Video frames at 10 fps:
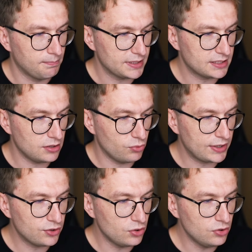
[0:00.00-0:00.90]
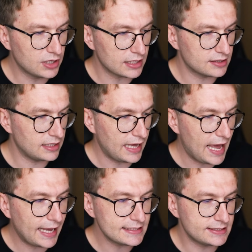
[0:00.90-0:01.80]
But when you look at the
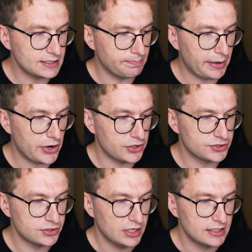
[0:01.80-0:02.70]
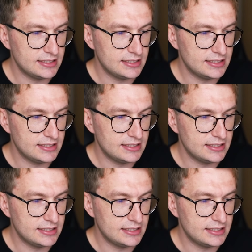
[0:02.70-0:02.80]
ST pairs,